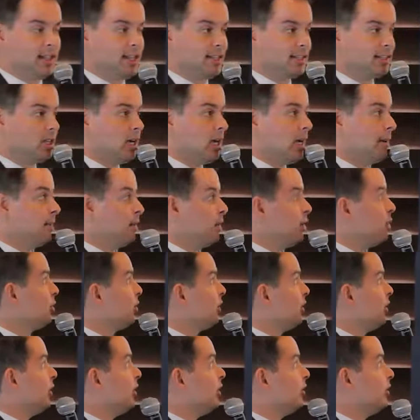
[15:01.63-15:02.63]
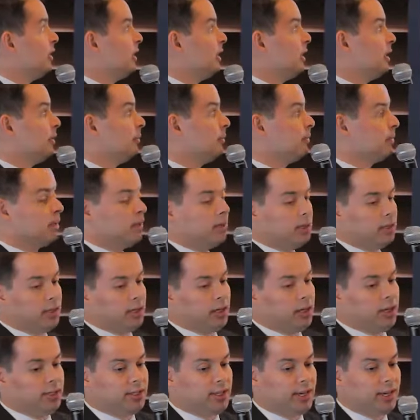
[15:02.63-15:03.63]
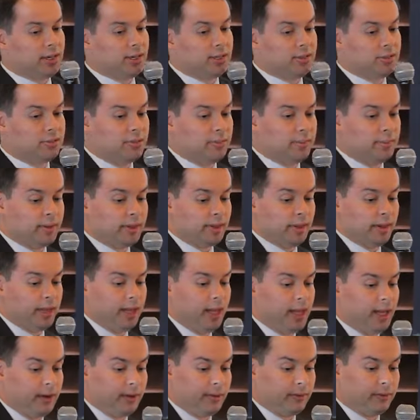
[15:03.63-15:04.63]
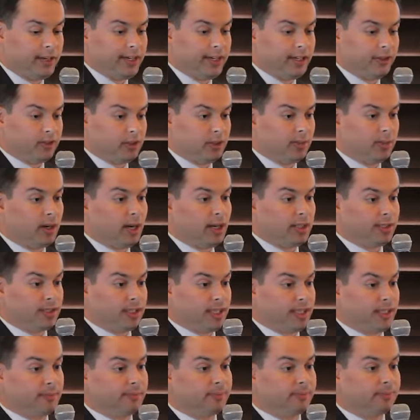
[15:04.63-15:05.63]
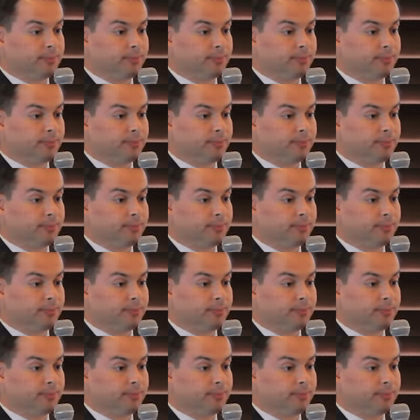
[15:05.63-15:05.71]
less common. Usually you're seeing tears from the radial tuberosity.